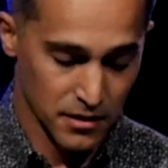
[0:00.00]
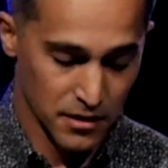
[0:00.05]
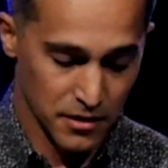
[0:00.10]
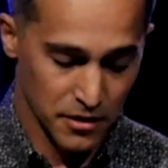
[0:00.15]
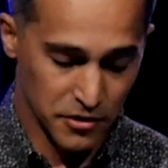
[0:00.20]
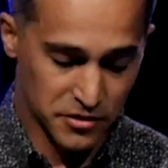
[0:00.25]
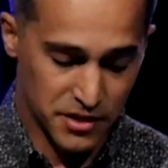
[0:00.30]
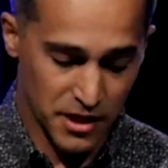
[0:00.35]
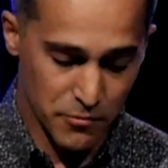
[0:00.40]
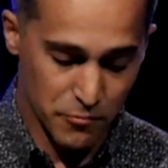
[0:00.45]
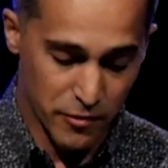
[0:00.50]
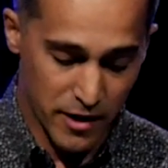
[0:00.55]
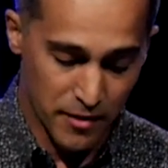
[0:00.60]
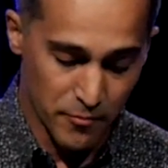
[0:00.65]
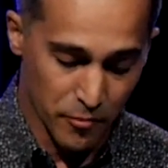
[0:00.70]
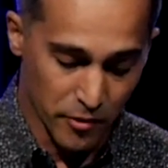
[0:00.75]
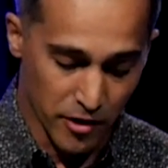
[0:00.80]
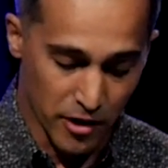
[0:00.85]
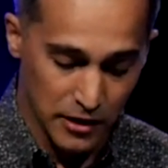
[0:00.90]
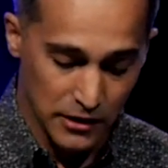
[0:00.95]
You see, when
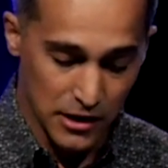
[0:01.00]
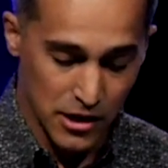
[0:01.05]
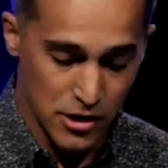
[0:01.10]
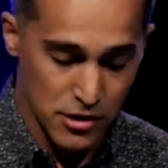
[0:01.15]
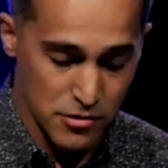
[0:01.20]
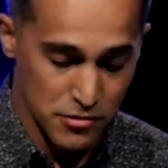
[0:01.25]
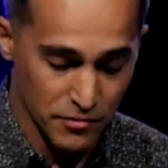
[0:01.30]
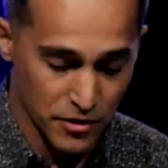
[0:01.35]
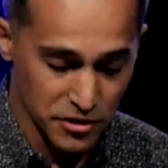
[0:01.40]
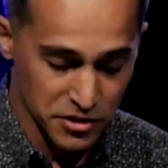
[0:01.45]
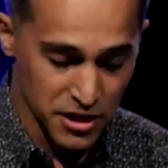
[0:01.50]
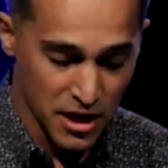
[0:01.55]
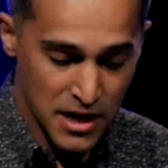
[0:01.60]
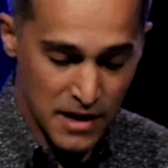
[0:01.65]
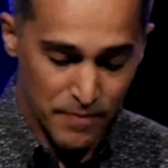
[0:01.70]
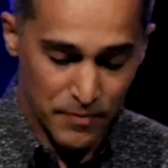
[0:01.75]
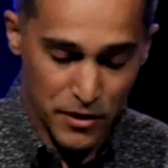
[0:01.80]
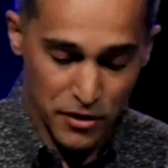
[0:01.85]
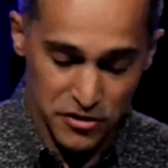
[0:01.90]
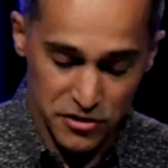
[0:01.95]
we're alone,
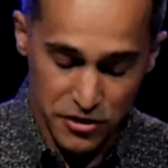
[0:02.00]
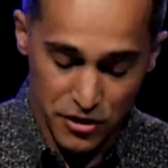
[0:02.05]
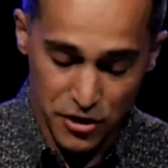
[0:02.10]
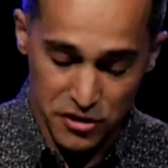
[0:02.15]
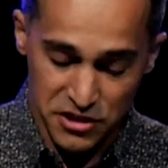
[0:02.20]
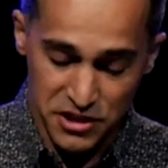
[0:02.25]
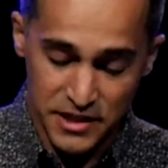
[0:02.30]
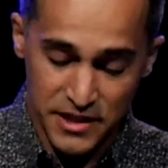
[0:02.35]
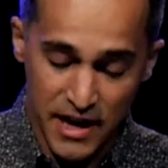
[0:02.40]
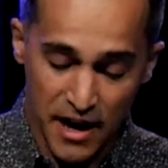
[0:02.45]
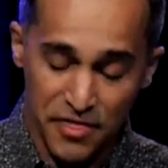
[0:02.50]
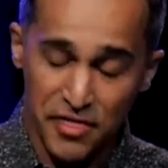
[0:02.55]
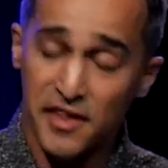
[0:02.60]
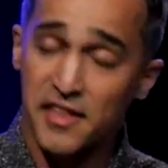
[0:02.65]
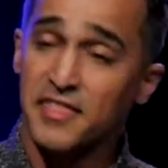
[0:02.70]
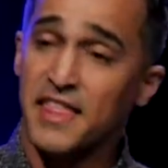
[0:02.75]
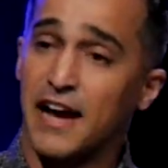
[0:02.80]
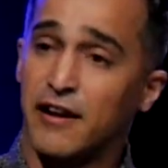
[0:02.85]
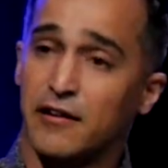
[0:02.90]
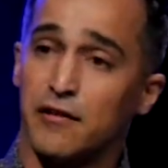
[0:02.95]
there's
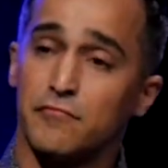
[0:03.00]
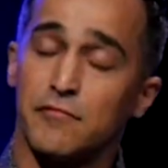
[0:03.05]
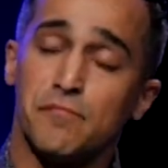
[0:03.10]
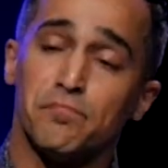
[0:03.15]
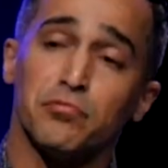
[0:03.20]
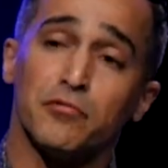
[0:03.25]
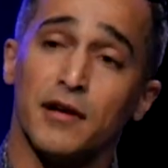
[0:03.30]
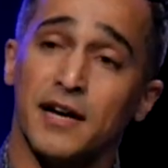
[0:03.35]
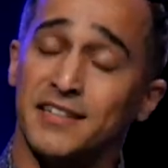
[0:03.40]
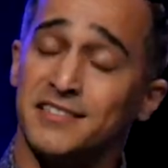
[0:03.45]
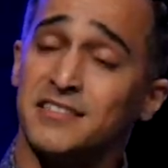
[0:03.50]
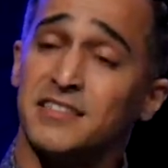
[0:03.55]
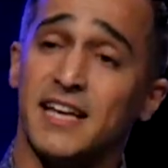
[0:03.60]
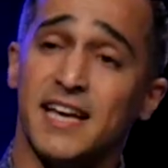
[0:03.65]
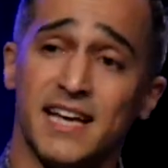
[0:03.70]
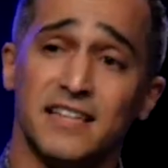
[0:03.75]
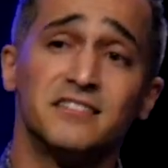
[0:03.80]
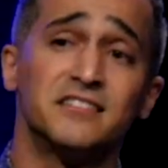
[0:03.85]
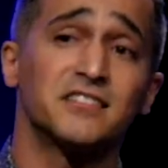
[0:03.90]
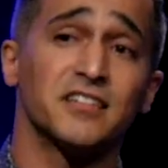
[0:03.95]
nothing that can replace the
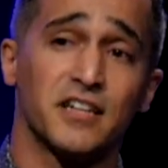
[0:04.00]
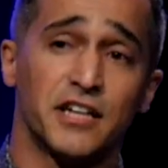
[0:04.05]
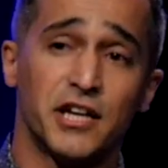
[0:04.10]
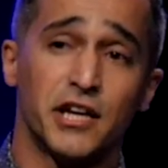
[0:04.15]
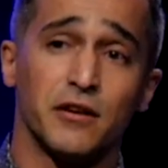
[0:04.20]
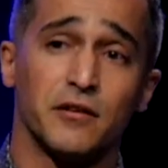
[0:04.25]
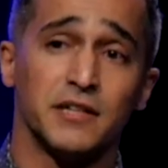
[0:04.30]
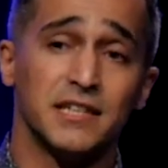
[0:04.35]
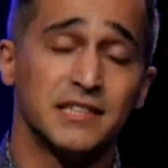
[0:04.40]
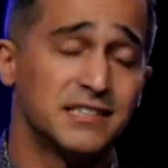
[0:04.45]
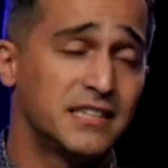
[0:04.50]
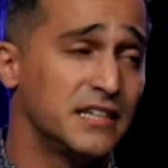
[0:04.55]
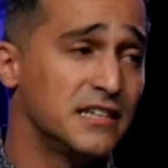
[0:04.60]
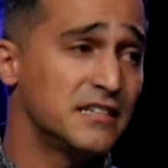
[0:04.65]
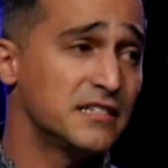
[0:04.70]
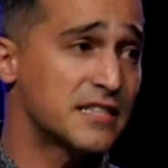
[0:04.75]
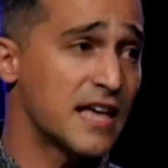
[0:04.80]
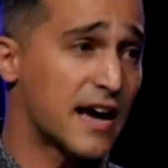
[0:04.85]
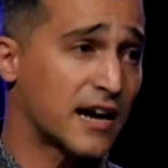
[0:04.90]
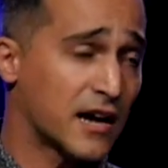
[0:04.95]

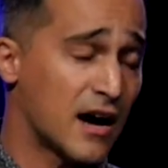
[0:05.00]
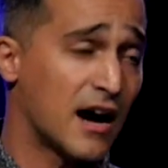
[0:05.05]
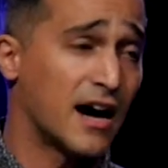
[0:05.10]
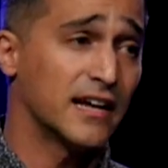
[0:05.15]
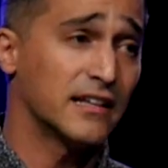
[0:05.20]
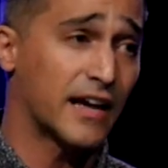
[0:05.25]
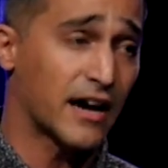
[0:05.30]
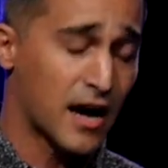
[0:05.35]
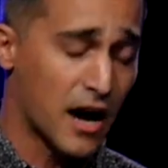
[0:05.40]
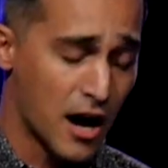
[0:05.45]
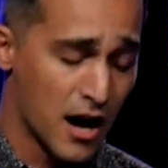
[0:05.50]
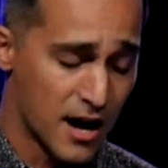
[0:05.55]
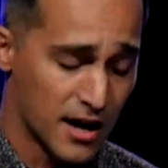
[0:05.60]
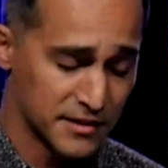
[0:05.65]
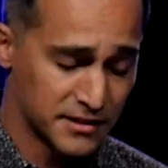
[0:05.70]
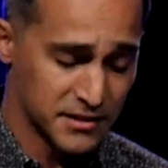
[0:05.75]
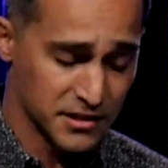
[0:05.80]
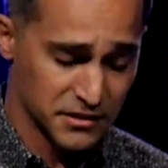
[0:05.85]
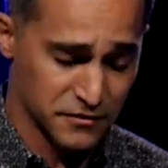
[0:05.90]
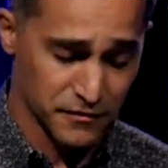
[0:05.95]
insecurities that kind of
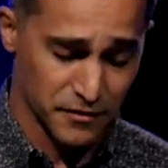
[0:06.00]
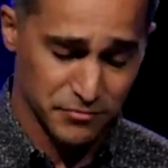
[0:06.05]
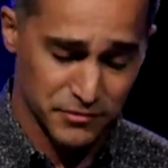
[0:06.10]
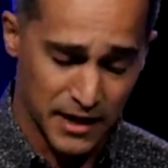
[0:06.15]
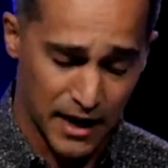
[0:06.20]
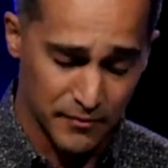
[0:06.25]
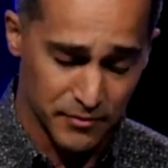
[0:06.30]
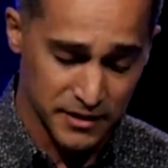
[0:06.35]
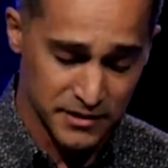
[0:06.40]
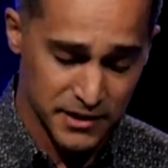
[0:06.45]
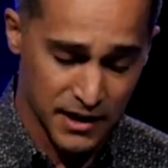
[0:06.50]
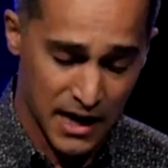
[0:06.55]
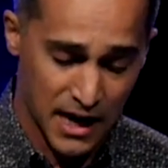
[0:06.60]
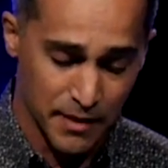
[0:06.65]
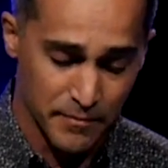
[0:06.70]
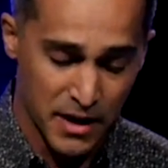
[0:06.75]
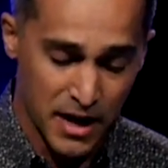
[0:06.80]
haunt us from time to time.